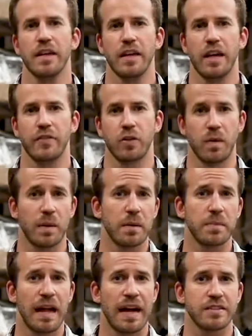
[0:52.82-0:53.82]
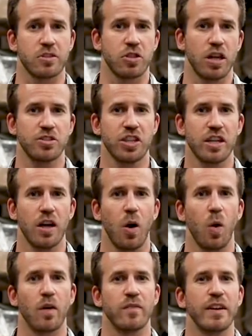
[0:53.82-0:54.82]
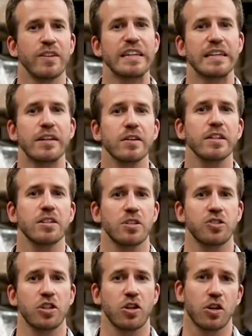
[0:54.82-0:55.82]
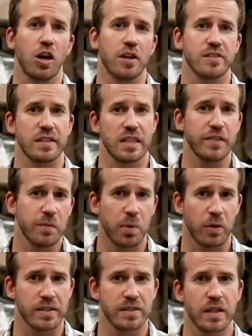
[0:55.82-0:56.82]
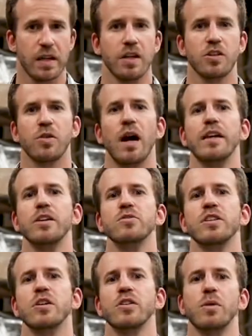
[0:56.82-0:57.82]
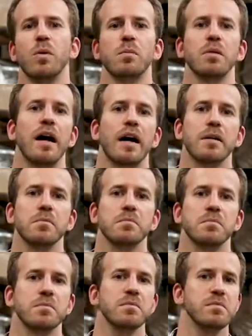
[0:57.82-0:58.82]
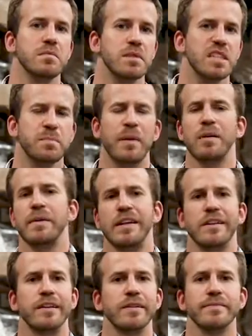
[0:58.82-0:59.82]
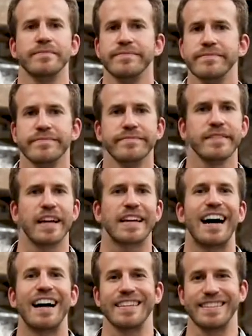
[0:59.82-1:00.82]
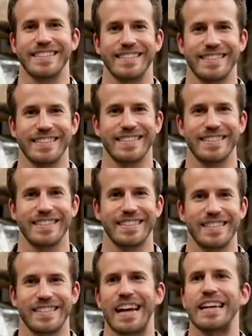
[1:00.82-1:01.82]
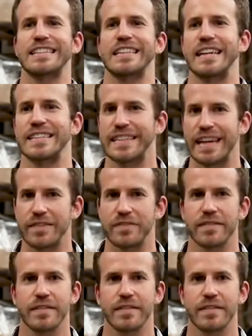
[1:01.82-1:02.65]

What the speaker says: If your rubber blocks are touching or very nearly touching your car's lift points, try using only one block. Experiment a little, like college. In science class, Dave.